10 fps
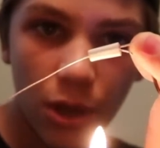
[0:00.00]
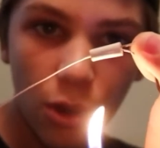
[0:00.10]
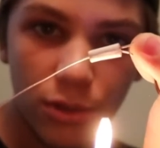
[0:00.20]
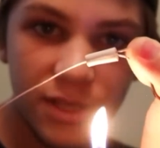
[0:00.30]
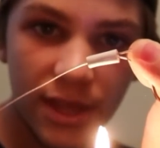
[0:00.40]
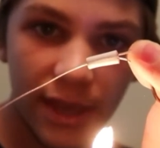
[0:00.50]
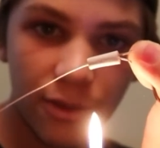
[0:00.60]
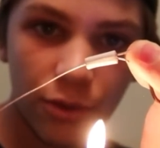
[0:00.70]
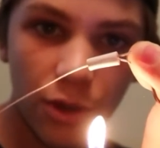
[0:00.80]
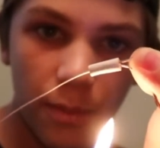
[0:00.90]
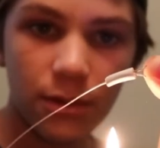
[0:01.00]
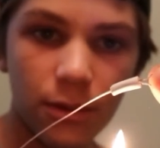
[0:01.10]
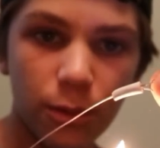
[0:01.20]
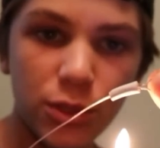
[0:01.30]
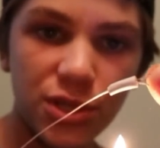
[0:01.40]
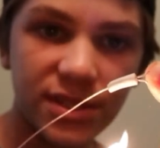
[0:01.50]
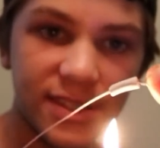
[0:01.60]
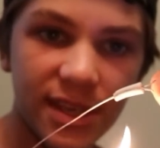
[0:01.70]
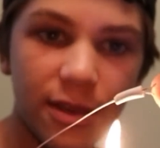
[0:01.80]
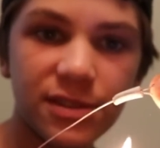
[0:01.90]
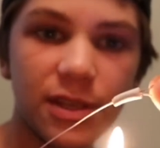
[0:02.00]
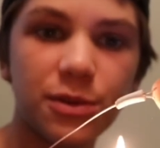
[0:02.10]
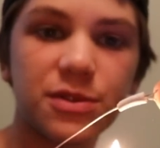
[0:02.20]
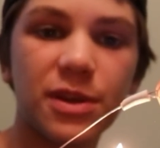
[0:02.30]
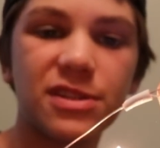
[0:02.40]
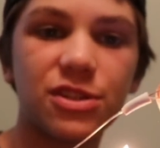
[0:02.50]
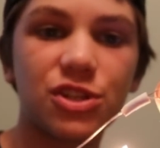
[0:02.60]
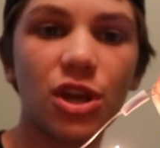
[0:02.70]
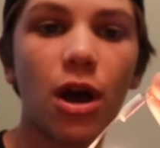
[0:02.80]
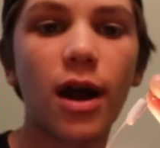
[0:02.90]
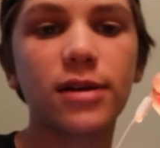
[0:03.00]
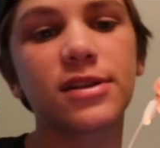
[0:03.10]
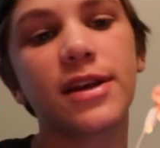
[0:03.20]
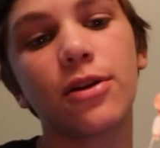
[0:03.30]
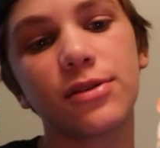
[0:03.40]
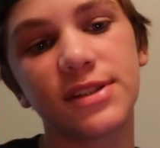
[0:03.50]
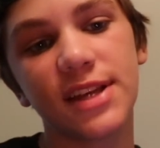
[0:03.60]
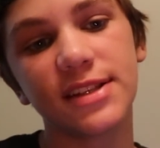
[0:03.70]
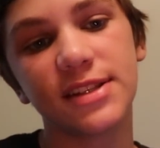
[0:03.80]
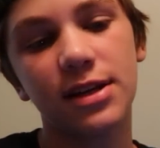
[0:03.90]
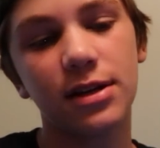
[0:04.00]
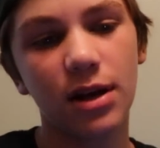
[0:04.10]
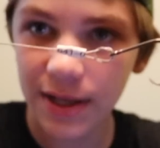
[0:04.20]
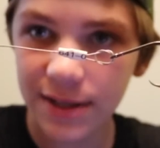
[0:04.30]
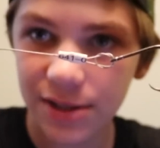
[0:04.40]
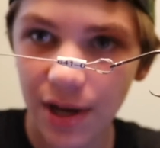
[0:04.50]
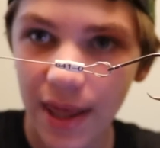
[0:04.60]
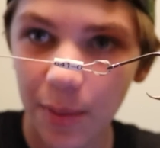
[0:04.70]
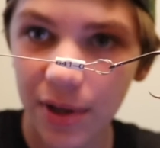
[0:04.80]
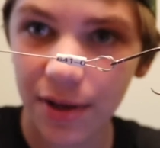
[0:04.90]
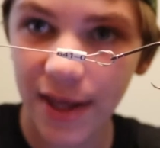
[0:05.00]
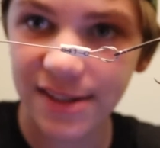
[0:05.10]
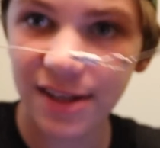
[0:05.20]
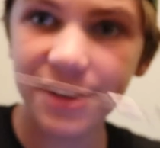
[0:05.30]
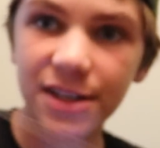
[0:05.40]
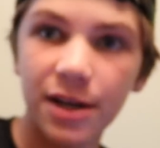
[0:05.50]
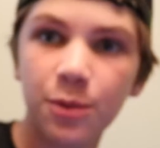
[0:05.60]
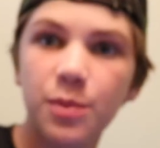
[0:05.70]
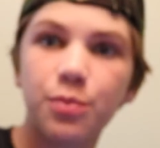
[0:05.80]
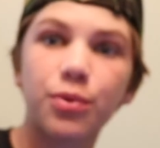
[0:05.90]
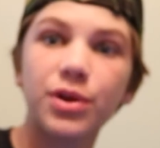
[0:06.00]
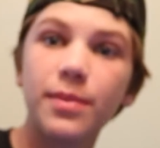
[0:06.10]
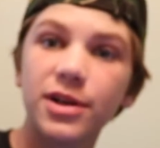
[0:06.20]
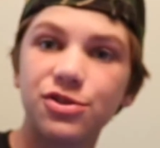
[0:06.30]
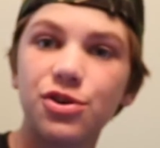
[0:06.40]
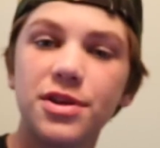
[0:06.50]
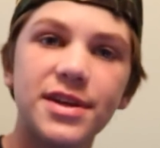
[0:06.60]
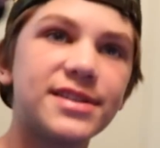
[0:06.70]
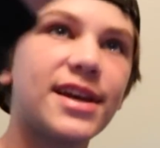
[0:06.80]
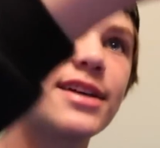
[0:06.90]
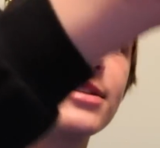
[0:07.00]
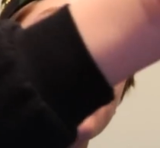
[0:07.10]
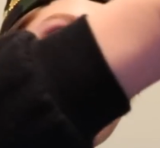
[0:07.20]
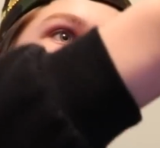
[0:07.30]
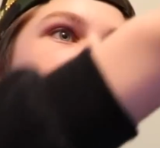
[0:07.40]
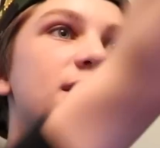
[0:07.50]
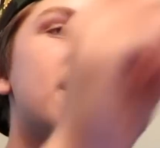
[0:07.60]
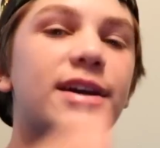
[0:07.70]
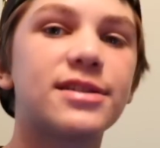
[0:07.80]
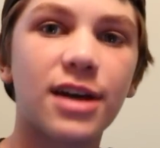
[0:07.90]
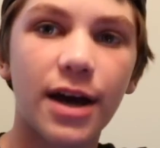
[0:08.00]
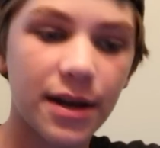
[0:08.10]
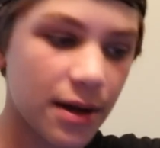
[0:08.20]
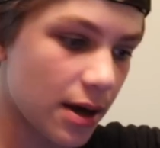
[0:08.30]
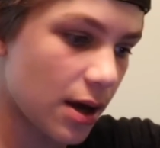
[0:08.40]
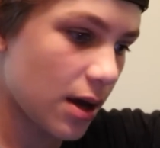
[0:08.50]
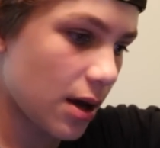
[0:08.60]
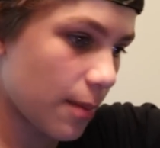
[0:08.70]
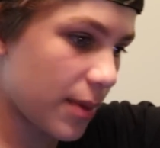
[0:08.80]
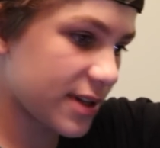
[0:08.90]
onto that crimp, which conceals it, which means the sharks cannot sense it. So now that we got that side done, we pretty much do the exact same thing to the next side, but